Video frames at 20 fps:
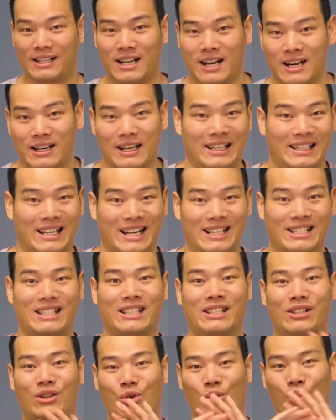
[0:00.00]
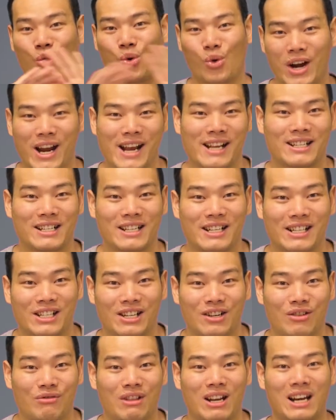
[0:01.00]
I said, I tested crazily
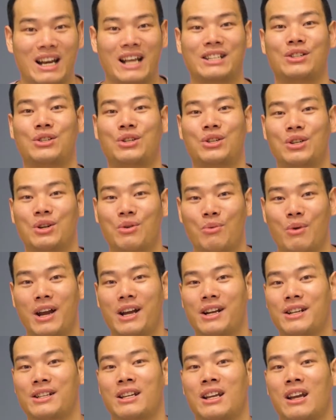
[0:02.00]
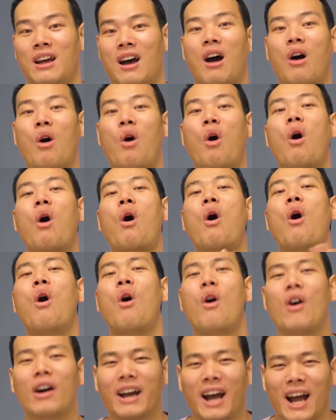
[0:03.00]
during the last 2 weeks on
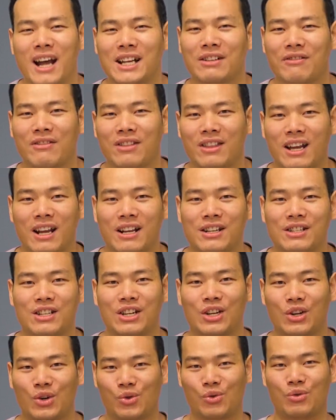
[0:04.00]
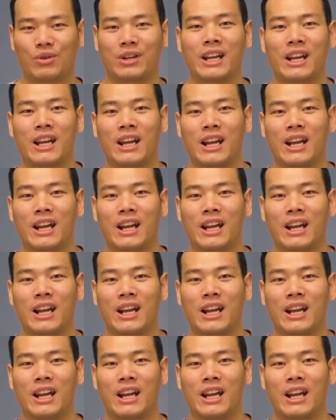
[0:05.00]
all kinds of things, including